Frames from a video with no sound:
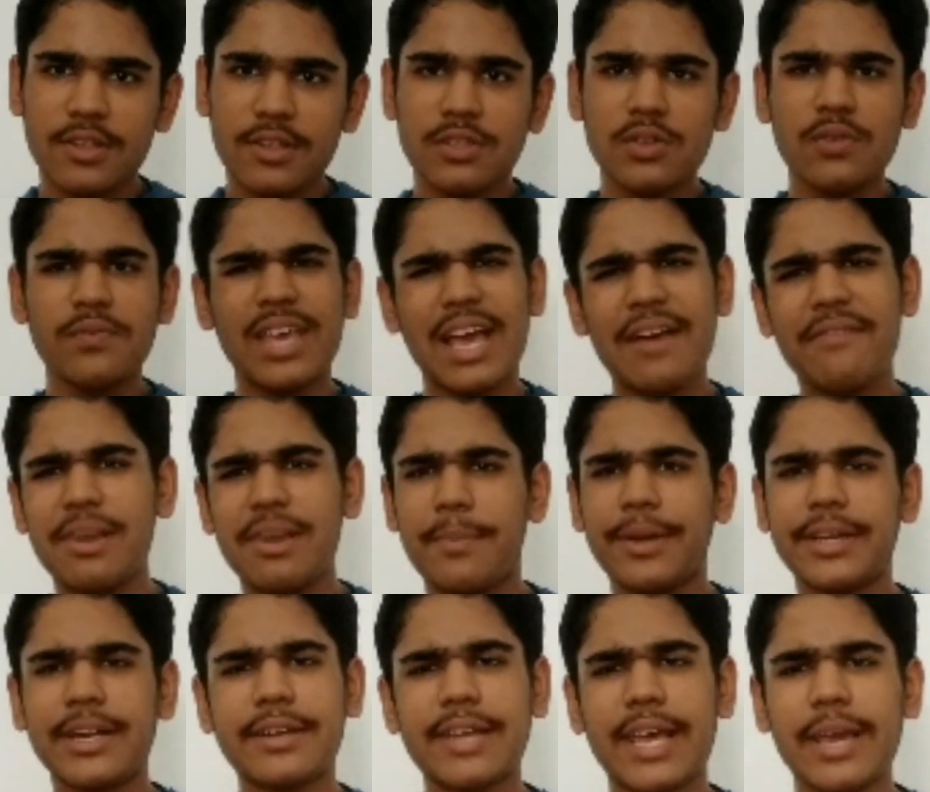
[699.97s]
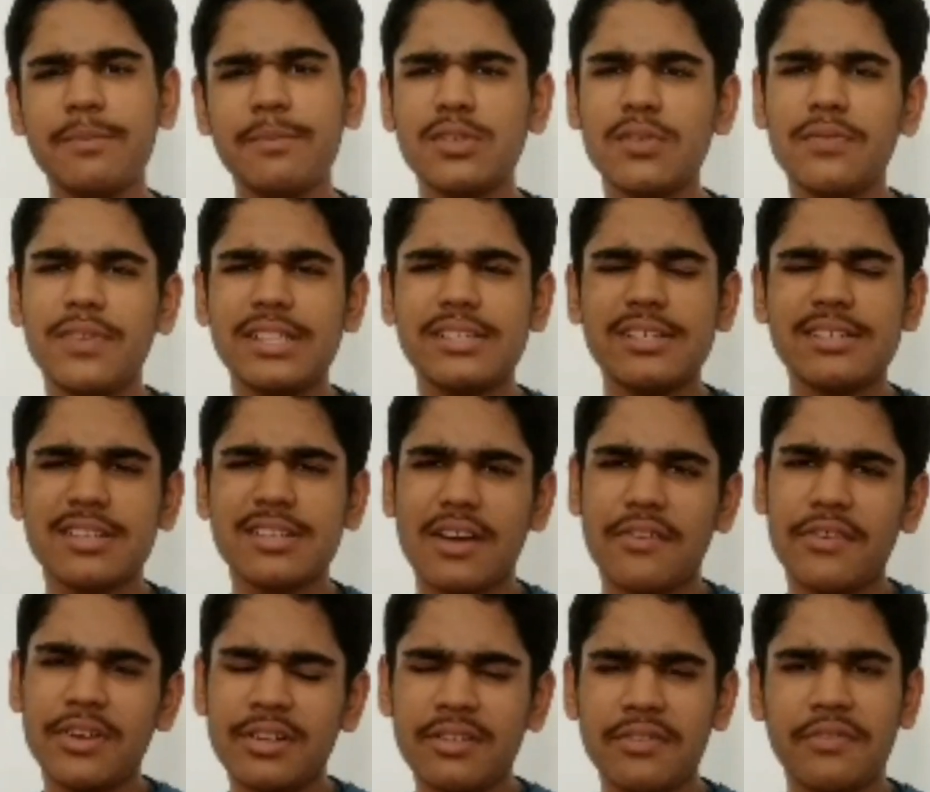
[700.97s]
So we have limited time, so we'll just
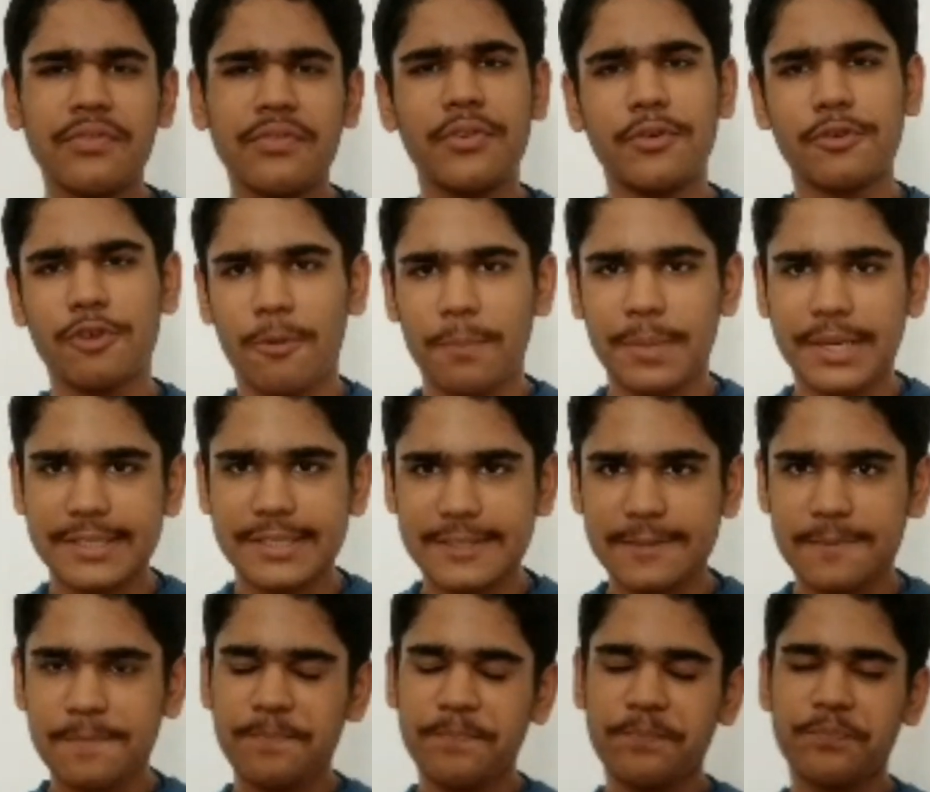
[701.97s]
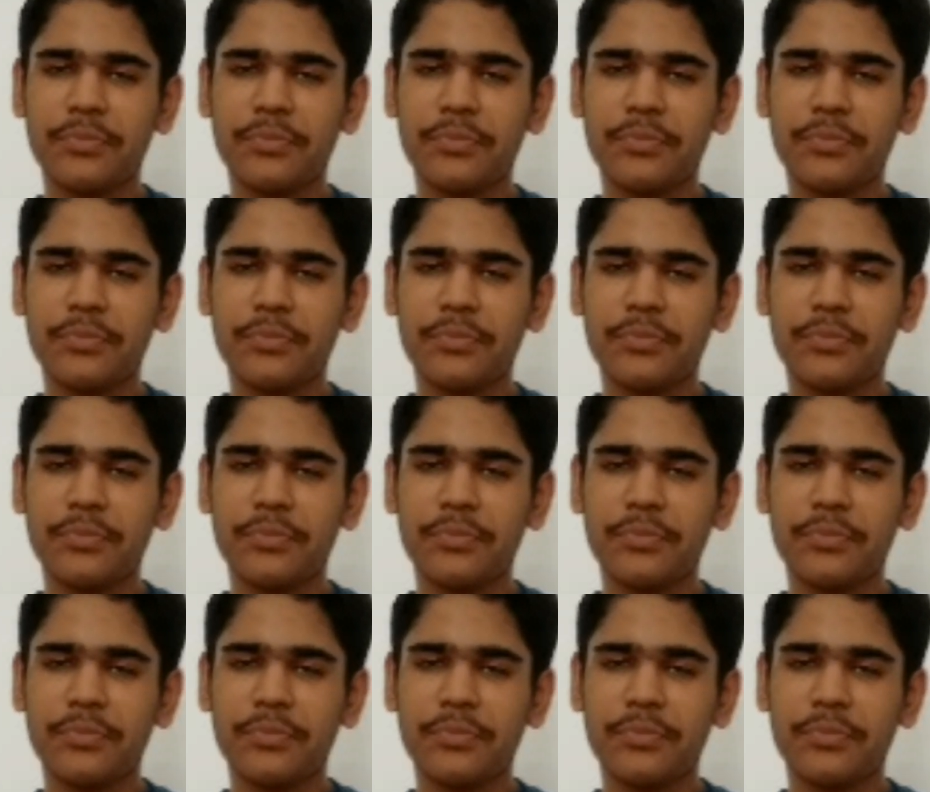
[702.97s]
cover few topics.